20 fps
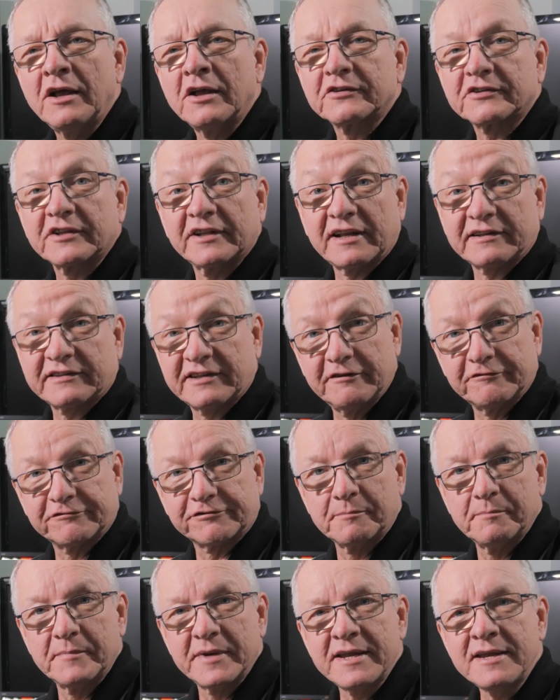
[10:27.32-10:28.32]
So that's it
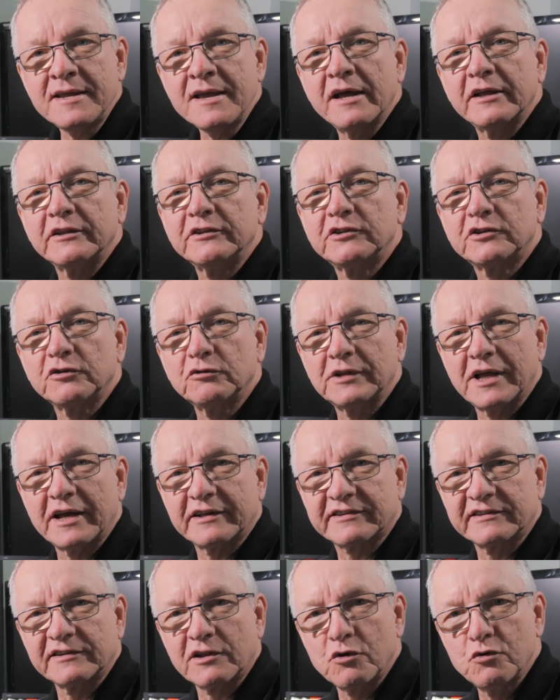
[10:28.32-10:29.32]
from me. Do
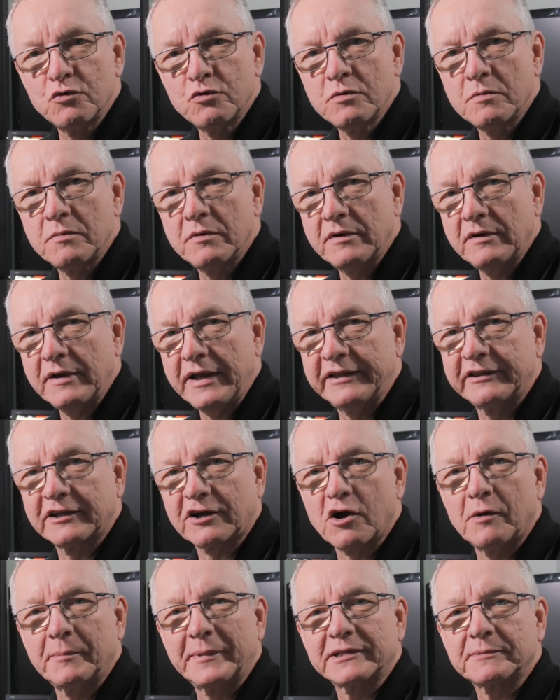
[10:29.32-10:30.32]
let us know in
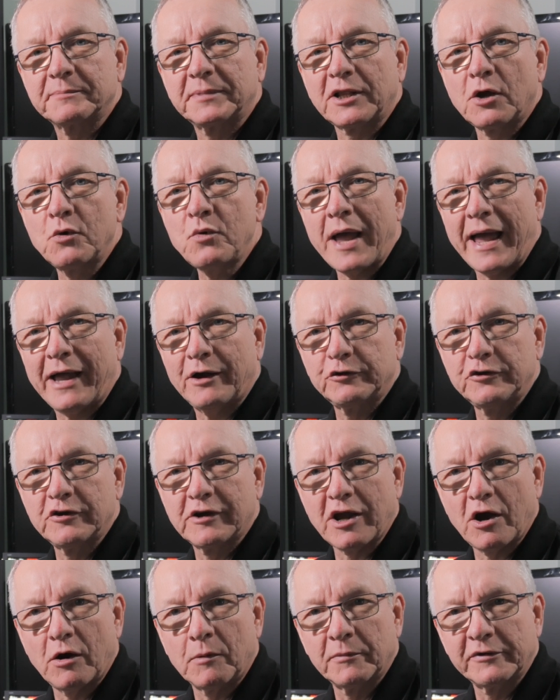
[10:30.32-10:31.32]
the comments below how
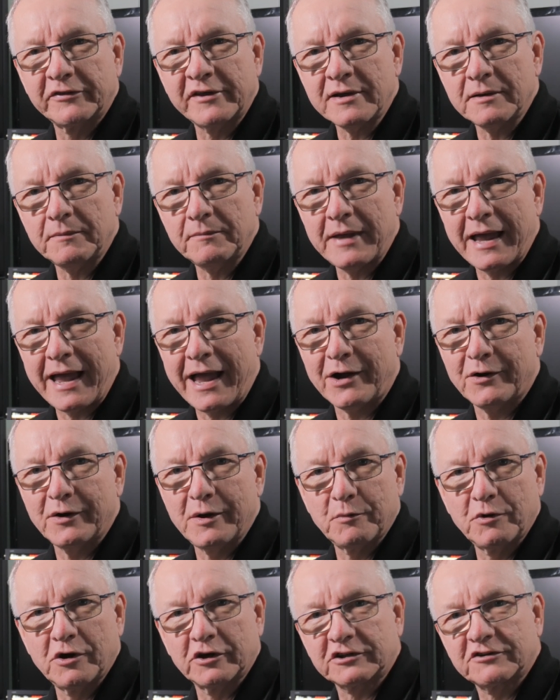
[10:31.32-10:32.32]
you get on with it, how
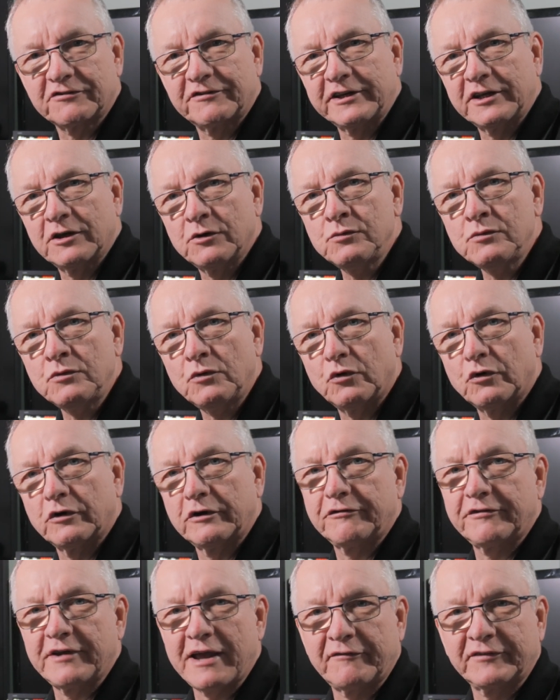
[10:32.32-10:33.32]
it works for you,
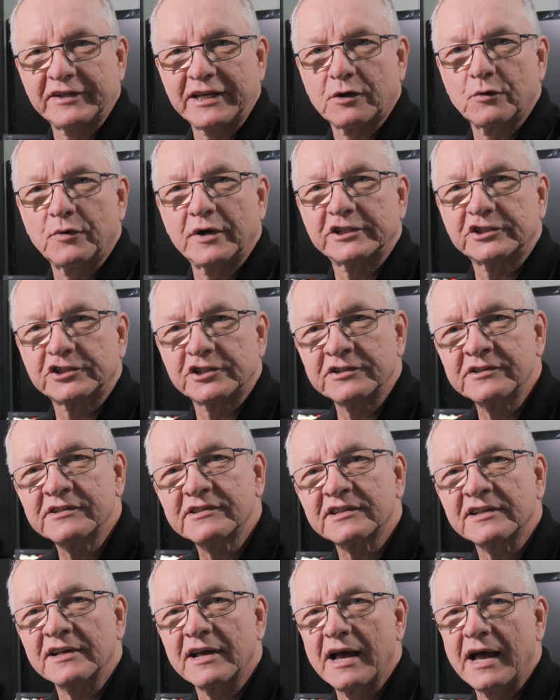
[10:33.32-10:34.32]
or if you have any
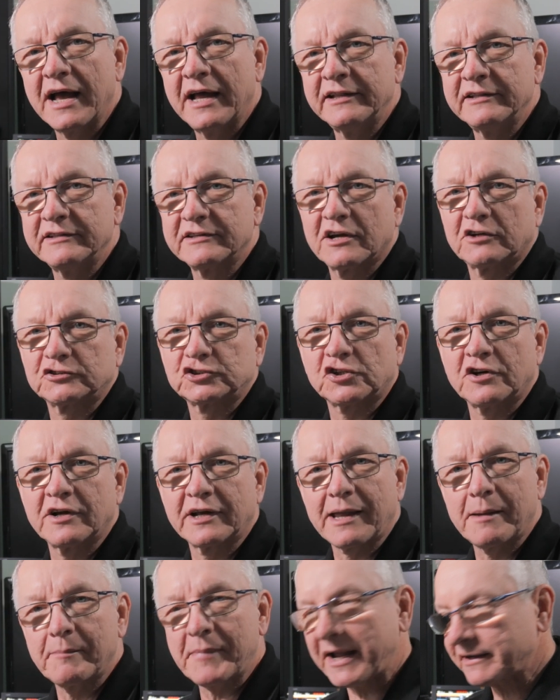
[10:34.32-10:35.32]
questions, and I'll try
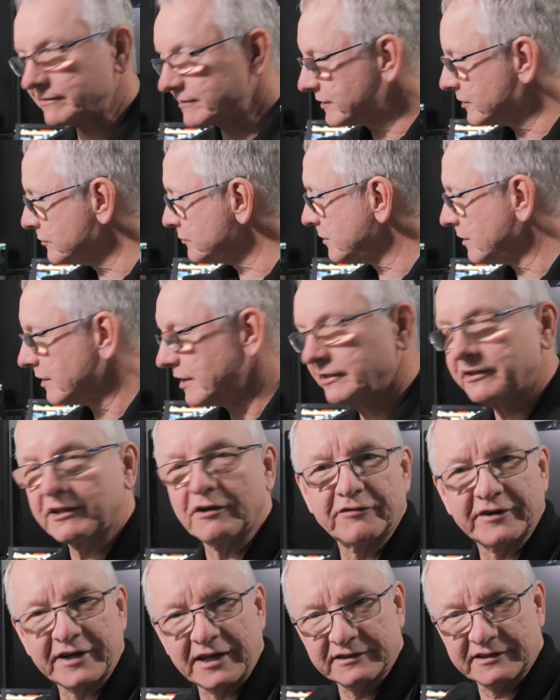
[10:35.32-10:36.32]
and get back to you. And
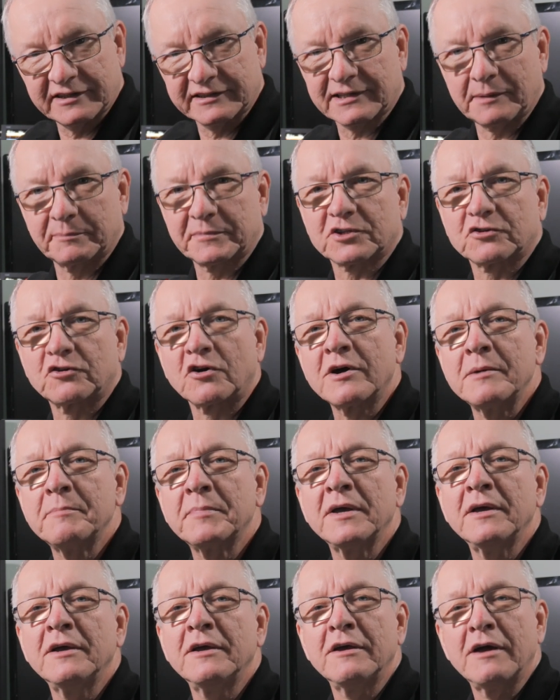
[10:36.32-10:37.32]
don't forget to
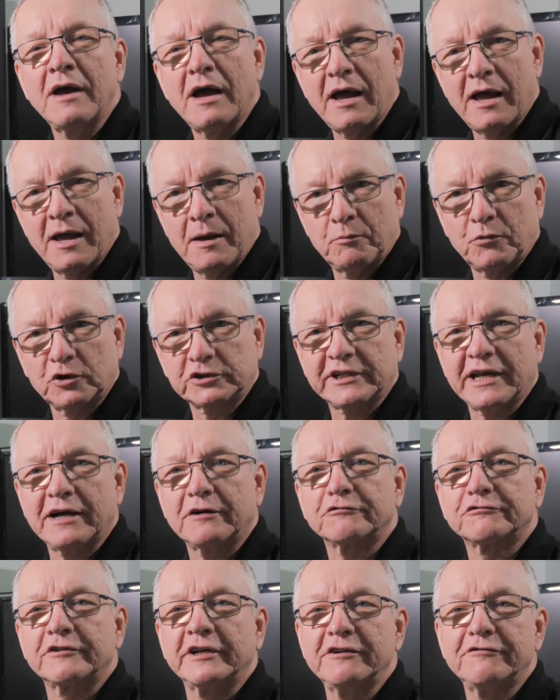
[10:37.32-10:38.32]
subscribe and watch
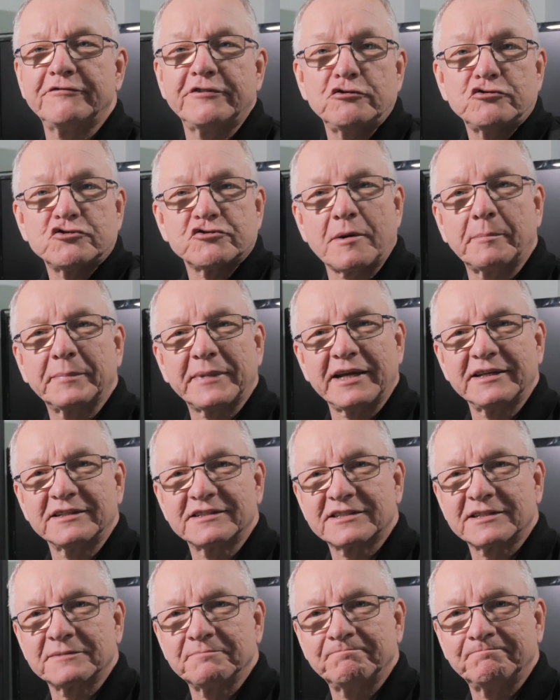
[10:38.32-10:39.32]
out for any future
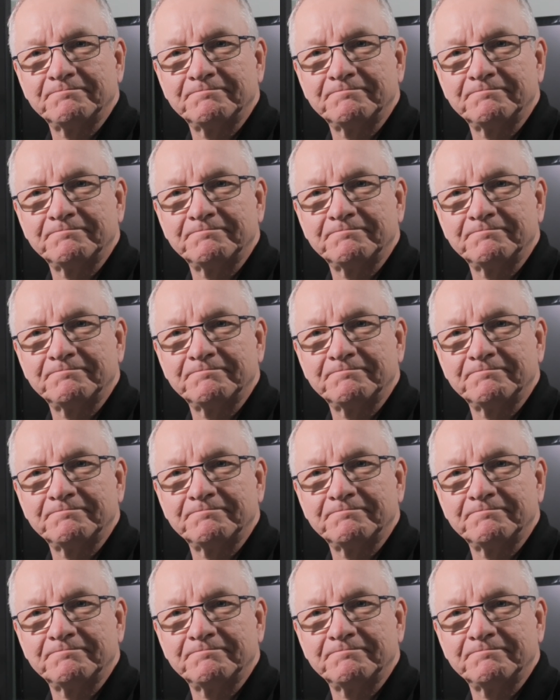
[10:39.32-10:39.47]
updates.